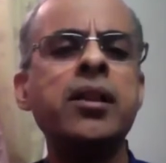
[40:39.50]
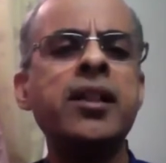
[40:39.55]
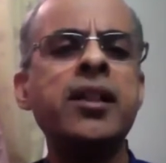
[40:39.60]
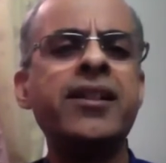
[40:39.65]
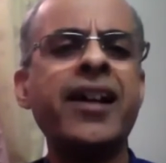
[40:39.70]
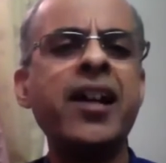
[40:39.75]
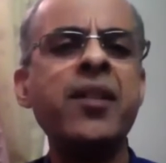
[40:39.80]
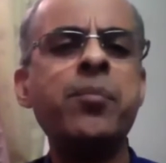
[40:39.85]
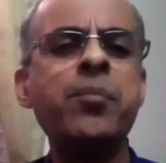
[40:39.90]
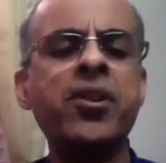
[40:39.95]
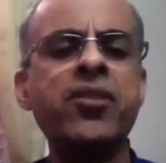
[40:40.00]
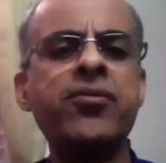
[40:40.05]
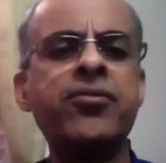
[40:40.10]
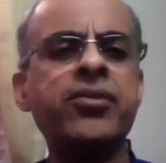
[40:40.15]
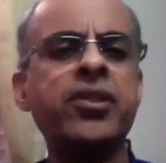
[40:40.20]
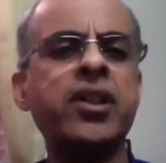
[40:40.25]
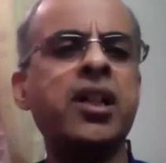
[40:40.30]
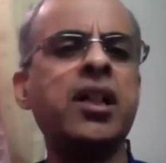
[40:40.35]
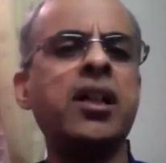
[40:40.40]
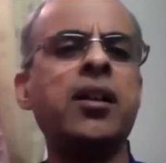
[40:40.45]
the type of
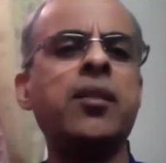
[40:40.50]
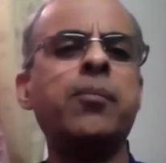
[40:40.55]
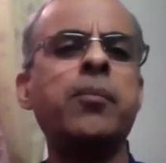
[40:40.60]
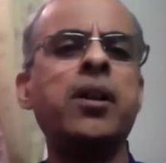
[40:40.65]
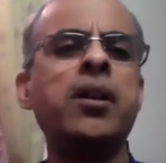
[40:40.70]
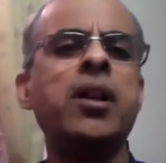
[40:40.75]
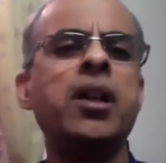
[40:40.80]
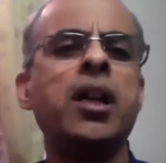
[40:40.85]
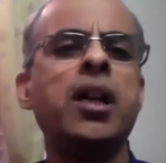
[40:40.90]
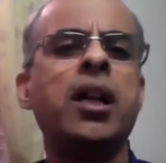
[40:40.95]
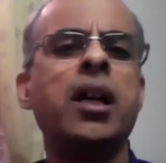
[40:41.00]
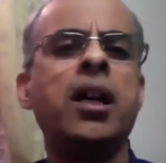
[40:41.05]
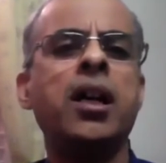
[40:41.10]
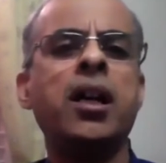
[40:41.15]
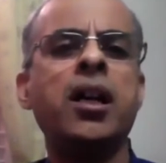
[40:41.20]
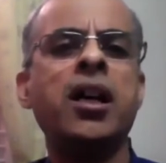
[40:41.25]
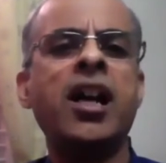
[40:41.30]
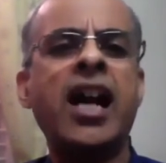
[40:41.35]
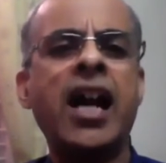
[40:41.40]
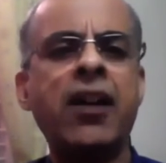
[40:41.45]

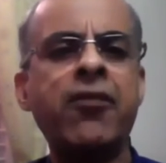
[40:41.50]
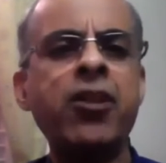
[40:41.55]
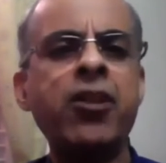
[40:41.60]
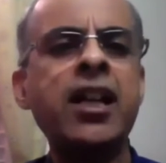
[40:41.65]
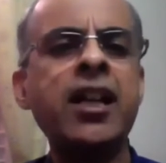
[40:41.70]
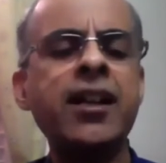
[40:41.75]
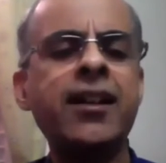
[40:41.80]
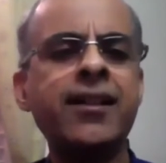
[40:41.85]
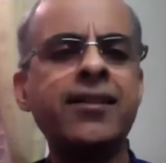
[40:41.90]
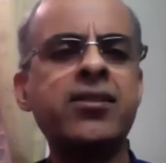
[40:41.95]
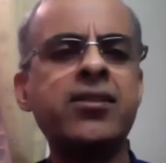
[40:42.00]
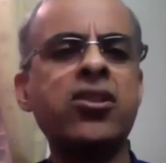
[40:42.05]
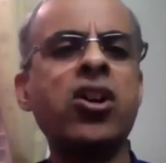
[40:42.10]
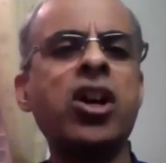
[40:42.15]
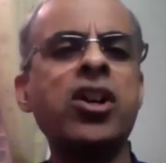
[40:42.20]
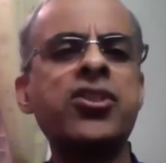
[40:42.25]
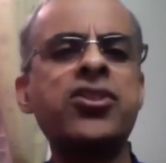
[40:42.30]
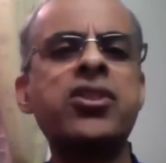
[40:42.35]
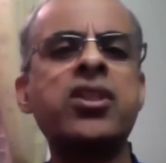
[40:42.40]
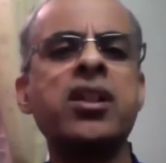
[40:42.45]
havoc it has
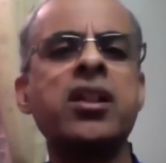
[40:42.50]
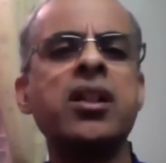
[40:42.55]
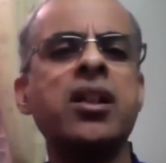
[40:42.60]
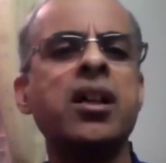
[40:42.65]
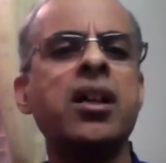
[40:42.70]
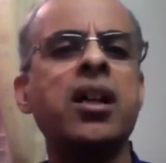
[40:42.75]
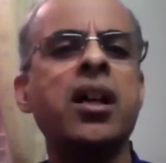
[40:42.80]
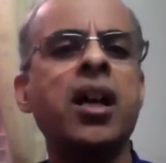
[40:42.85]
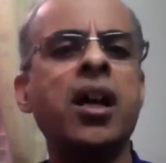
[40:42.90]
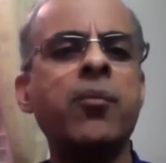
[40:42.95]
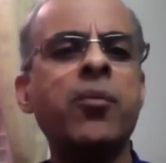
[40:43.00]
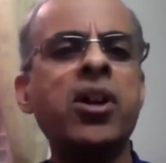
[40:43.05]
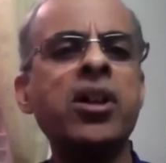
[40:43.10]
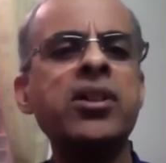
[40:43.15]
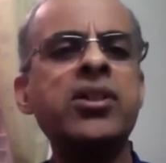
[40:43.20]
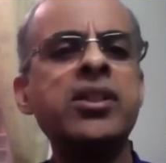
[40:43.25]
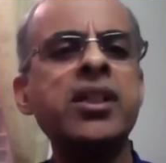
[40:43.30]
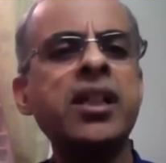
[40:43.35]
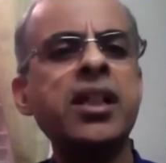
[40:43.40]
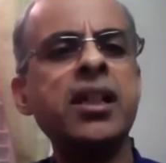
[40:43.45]
caused
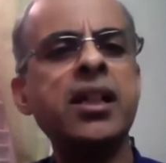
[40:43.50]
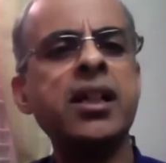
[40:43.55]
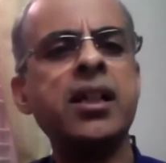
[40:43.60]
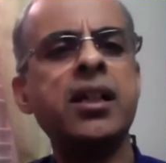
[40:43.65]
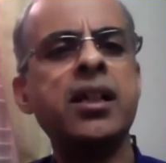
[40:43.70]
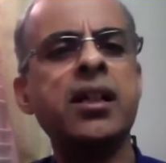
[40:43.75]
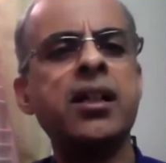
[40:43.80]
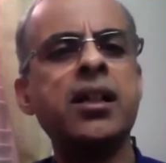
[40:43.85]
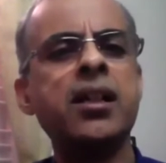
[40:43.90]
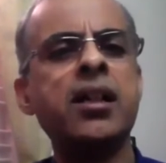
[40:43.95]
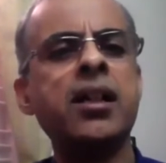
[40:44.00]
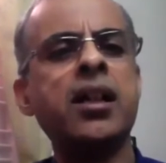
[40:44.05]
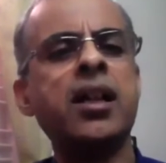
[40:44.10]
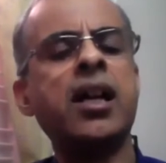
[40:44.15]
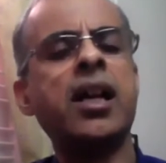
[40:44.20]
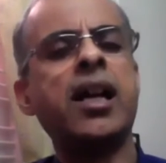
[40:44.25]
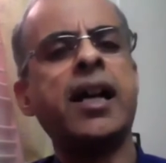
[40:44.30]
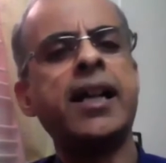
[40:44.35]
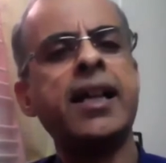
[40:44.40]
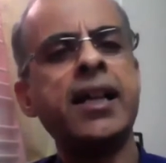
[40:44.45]
amongst the
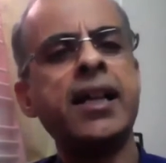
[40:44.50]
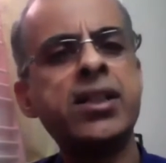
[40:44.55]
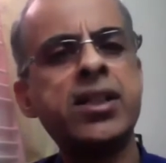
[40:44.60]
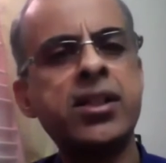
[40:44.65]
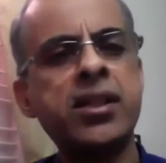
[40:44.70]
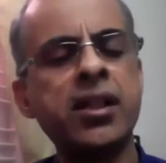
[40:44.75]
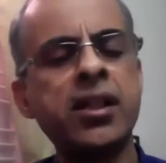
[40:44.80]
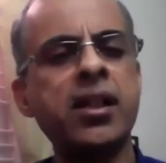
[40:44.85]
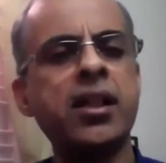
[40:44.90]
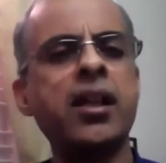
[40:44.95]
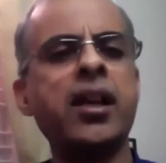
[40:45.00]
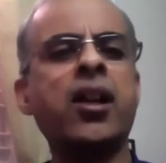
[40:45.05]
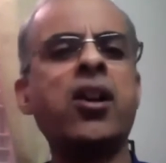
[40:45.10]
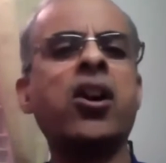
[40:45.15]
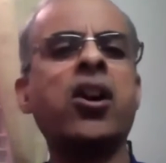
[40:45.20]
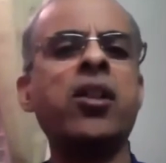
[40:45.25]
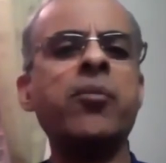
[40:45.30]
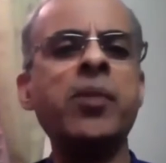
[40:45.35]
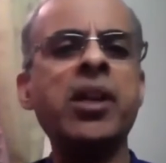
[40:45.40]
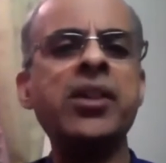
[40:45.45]
highest
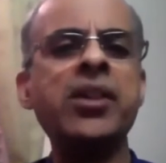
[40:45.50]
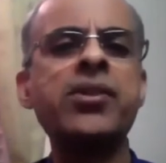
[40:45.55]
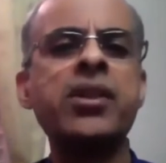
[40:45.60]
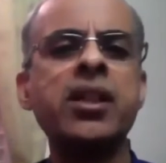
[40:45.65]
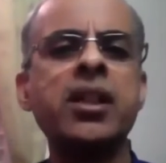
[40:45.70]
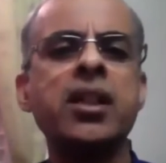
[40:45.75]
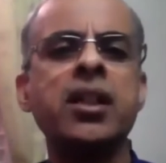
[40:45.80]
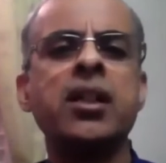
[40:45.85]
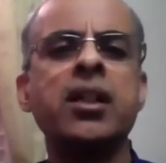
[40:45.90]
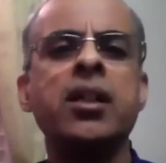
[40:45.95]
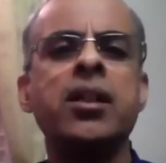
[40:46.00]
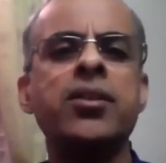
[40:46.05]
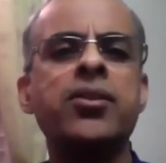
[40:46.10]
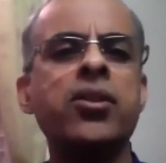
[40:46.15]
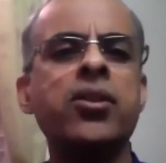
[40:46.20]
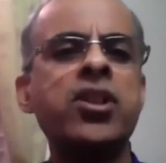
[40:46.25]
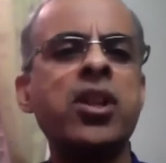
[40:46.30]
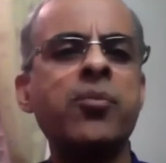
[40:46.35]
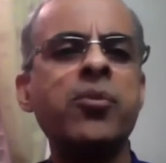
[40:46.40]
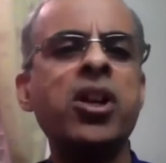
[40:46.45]
economies.
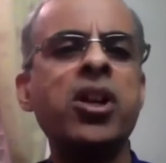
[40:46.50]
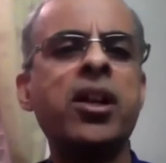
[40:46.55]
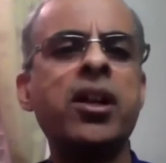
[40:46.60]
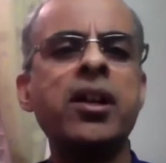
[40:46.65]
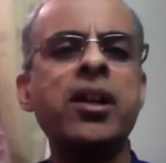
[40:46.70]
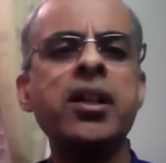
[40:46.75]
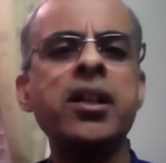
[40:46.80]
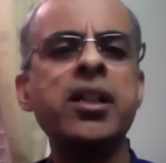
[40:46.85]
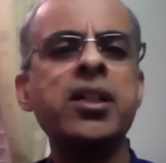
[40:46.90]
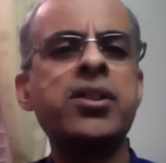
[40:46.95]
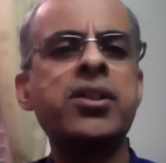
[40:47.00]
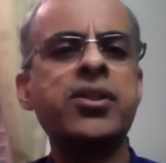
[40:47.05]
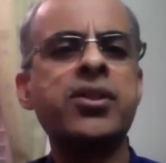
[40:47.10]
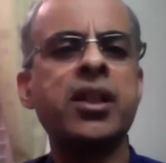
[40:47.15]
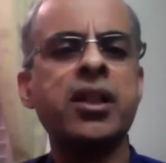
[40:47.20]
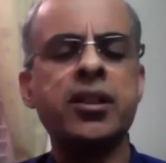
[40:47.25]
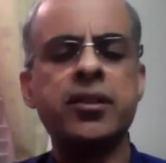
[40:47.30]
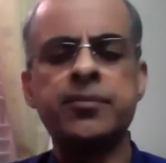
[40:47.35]
So Tamil Nadu is